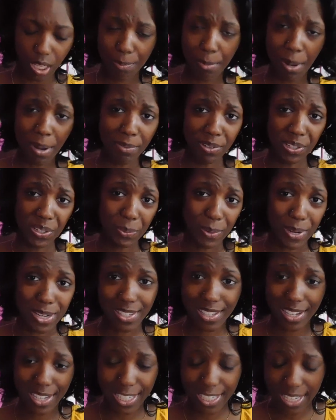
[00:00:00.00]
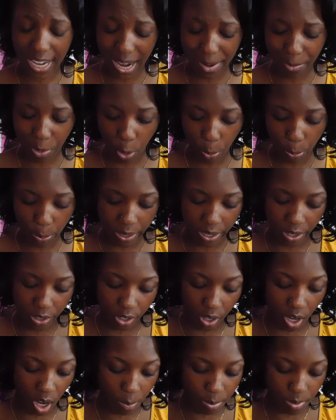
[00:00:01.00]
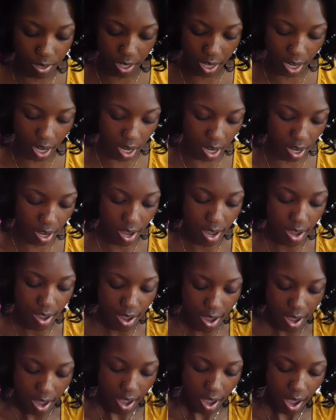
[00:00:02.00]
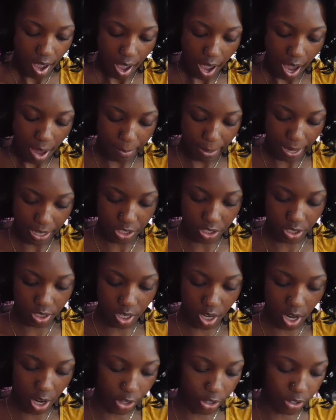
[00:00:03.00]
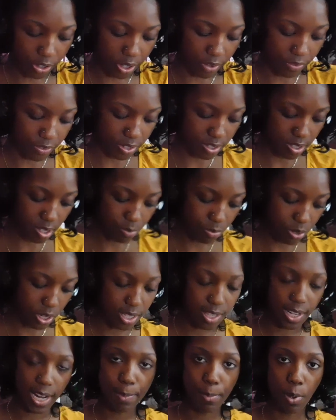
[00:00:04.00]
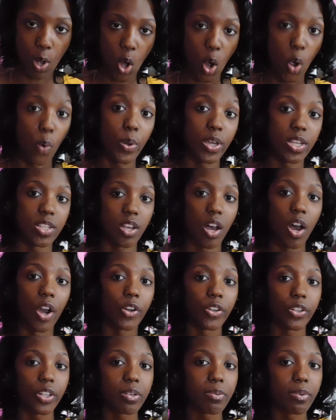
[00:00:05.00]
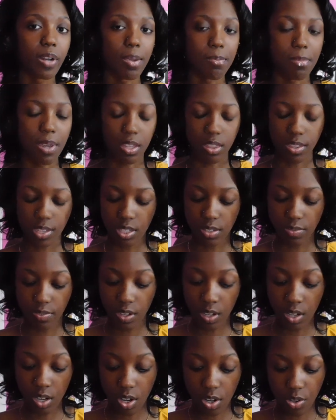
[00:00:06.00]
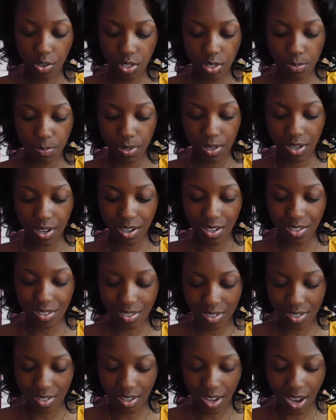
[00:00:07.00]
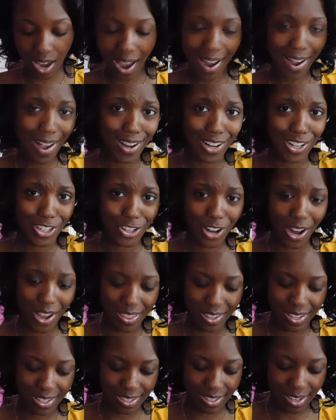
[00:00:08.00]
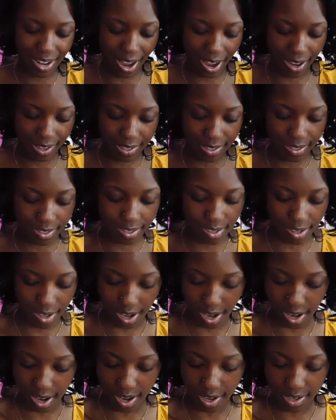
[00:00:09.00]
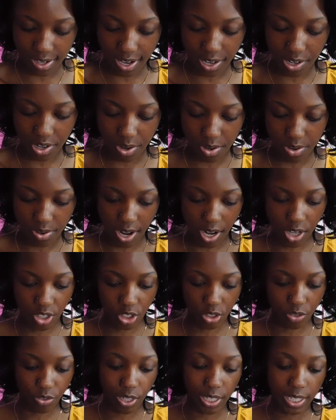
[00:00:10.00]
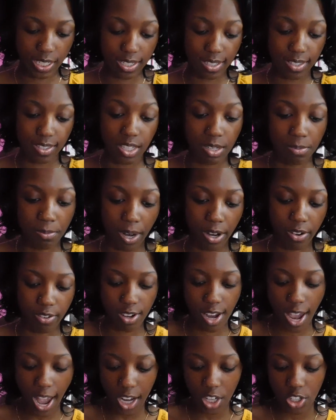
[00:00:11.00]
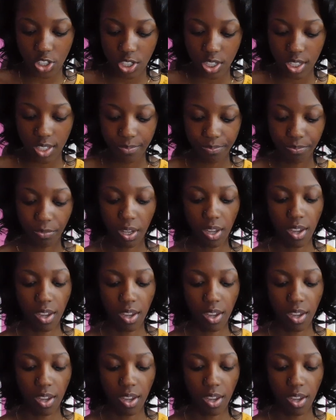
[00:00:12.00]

not even going to waste any time opening her up today. I'm actually hungry. For some reason, I'm always hungry when I make these videos because I gotta try these snacks. And I know you guys are ready to see my reaction.